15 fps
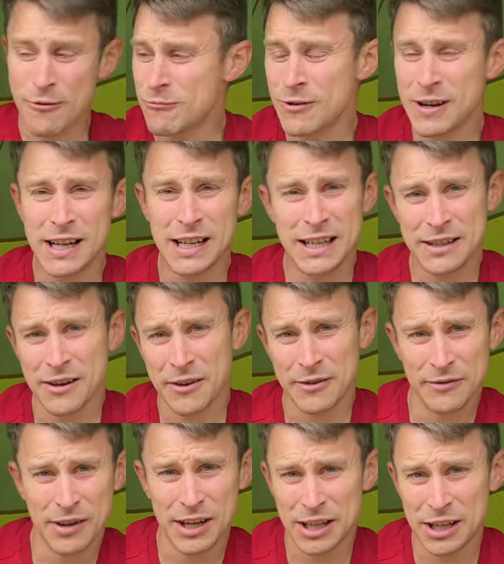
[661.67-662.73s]
really
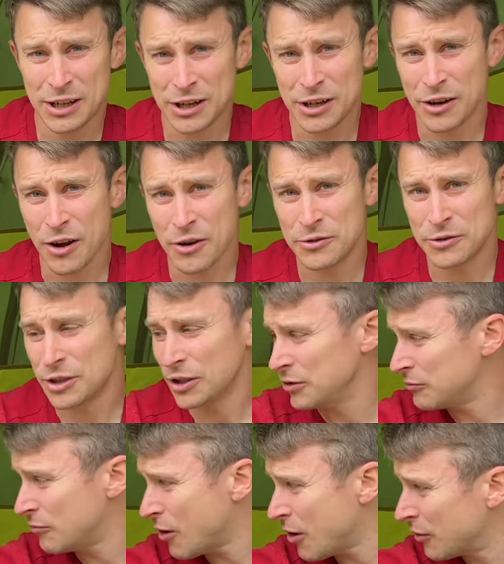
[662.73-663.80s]
don't think you can go too
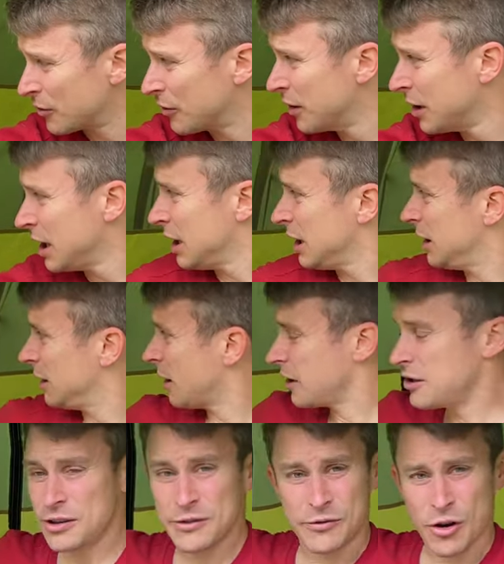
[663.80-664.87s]
wrong. You know,
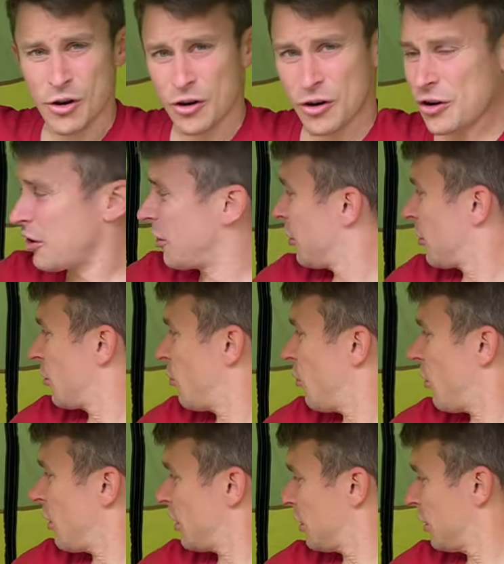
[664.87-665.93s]
you've got
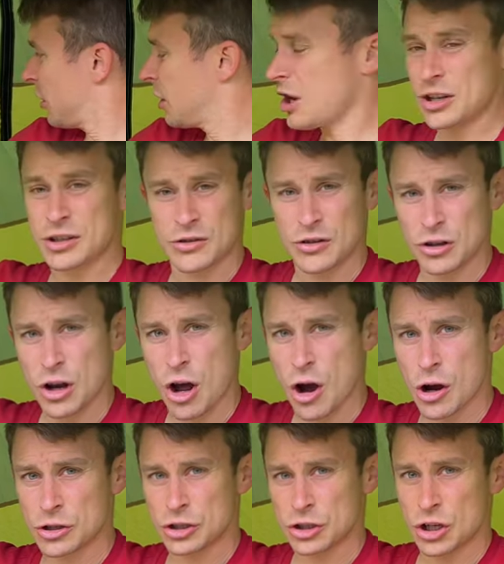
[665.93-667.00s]
quite a
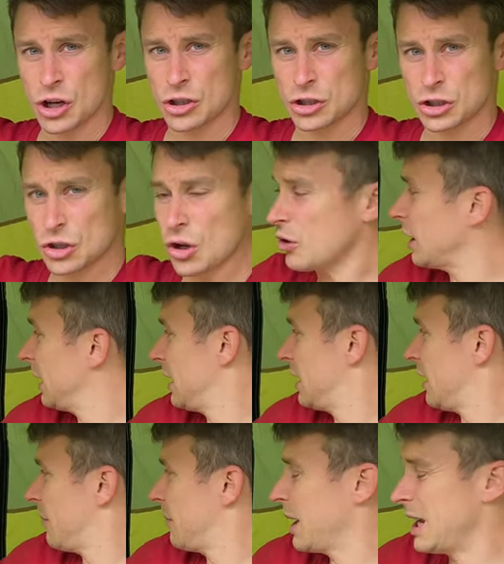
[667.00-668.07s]
large, solid
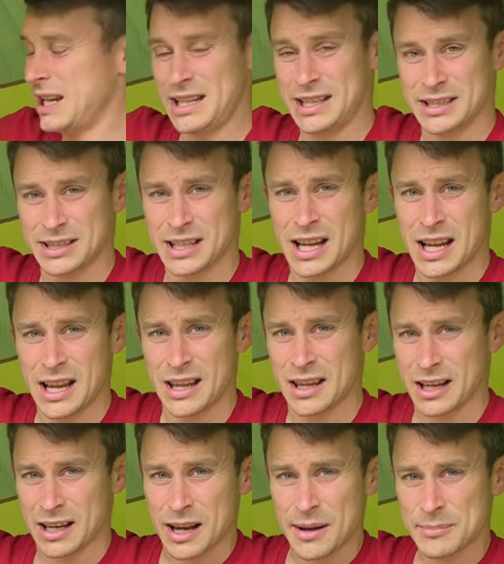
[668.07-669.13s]
piece
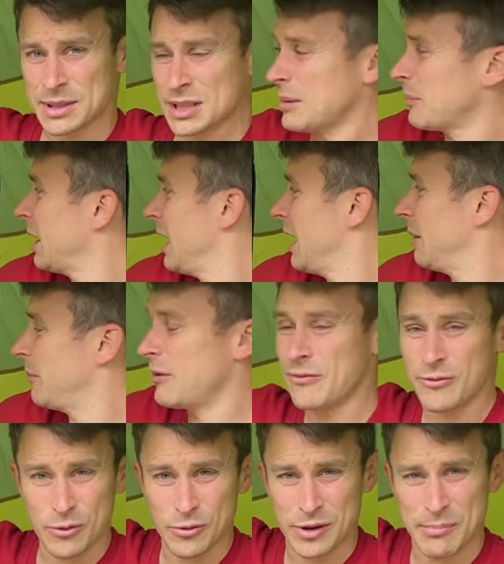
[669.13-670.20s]
that comes up here
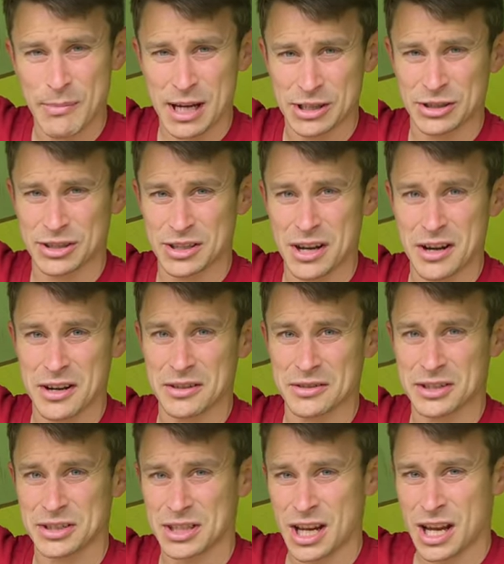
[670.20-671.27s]
before the mesh
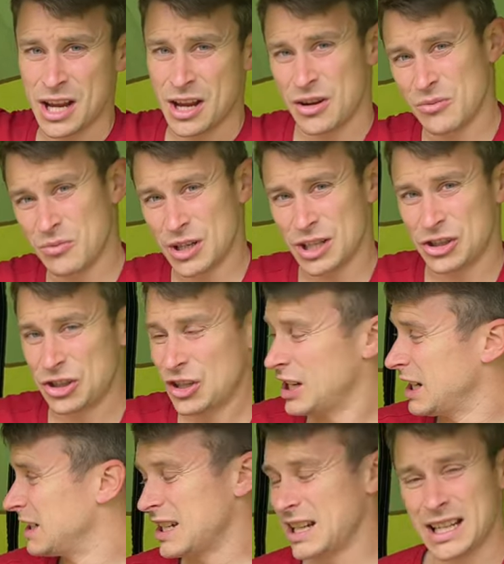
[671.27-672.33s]
starts, which
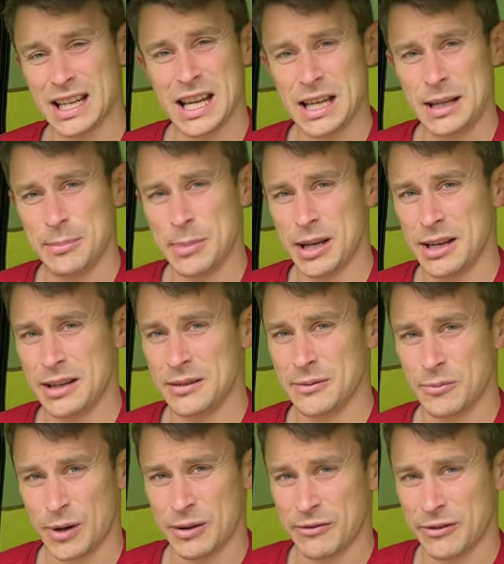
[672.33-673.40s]
is in keeping
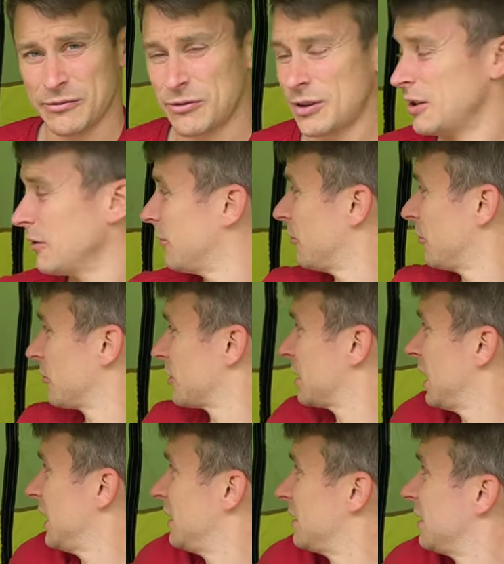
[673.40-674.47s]
with a 3 or 4
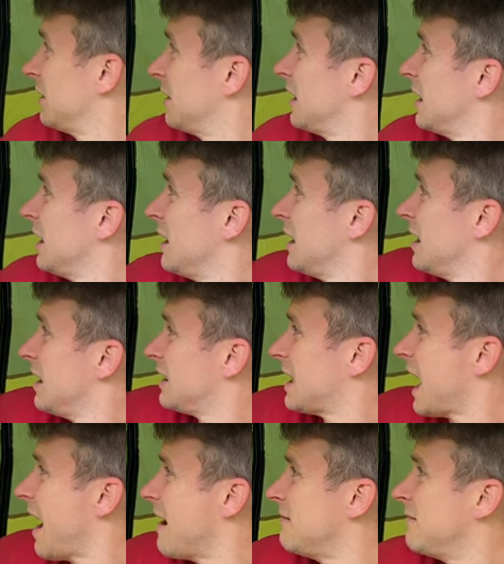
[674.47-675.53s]
season
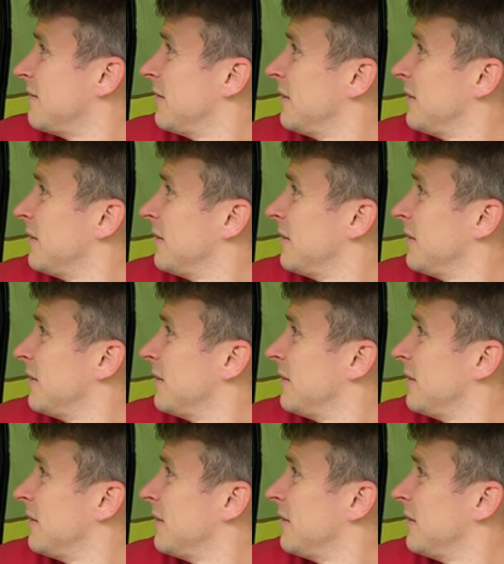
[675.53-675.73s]
tent.